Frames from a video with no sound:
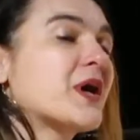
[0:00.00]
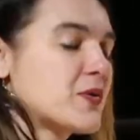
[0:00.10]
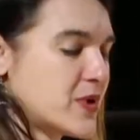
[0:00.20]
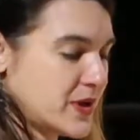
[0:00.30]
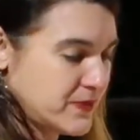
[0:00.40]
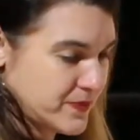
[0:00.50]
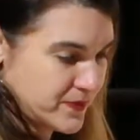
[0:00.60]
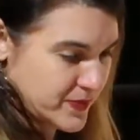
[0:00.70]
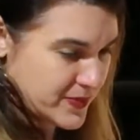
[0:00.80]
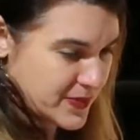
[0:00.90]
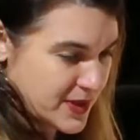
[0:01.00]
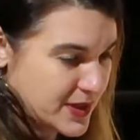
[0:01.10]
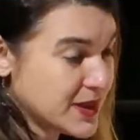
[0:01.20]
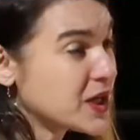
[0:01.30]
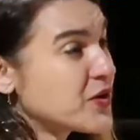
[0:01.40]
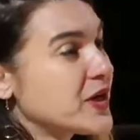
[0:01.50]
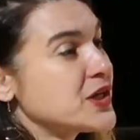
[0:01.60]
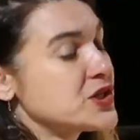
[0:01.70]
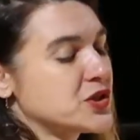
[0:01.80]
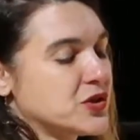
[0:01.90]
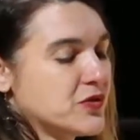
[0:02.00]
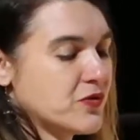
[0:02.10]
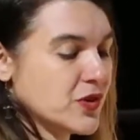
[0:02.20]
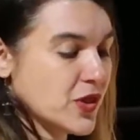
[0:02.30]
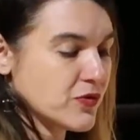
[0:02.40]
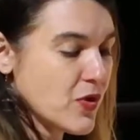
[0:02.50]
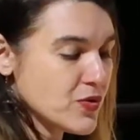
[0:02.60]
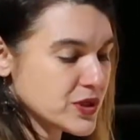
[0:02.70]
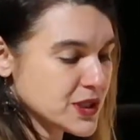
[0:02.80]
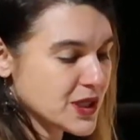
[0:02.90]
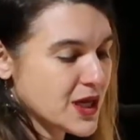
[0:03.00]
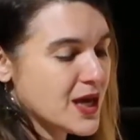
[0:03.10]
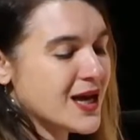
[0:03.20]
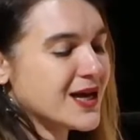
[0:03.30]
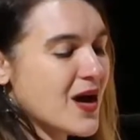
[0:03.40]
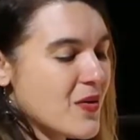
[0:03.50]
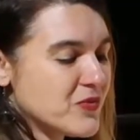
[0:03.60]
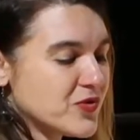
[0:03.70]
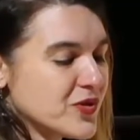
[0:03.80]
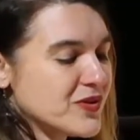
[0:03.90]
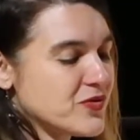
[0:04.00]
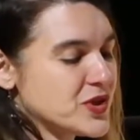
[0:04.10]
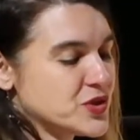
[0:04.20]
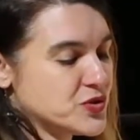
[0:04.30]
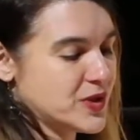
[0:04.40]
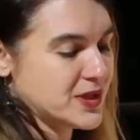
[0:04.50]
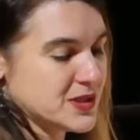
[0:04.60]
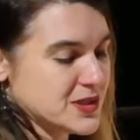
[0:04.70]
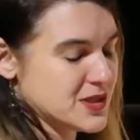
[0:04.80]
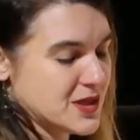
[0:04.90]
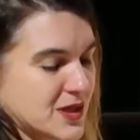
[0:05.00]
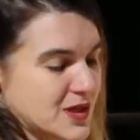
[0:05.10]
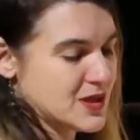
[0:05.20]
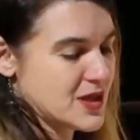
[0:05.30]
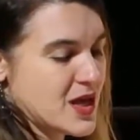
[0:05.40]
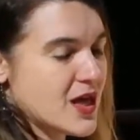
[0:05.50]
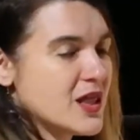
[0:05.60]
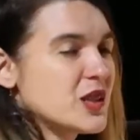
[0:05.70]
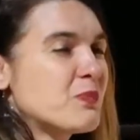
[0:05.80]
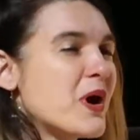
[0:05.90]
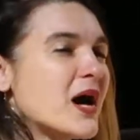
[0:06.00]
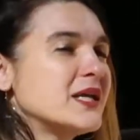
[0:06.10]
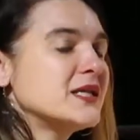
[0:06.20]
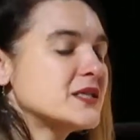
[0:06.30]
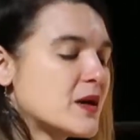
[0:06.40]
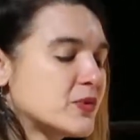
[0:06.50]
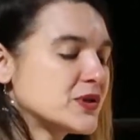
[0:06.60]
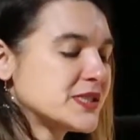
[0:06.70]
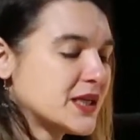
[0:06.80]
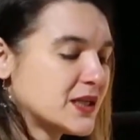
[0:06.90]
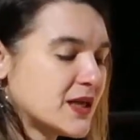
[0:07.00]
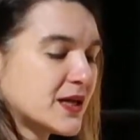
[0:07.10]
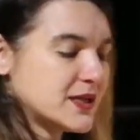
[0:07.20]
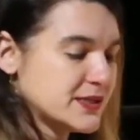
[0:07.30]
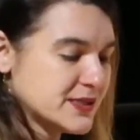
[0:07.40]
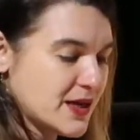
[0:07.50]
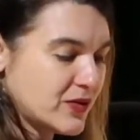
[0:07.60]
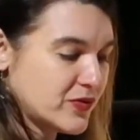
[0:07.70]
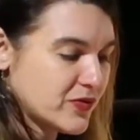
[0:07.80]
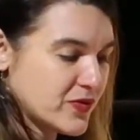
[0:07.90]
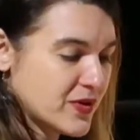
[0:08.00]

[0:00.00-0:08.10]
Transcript: by one. Licorice for the throat, comfrey for the joints. The body doubles in on itself.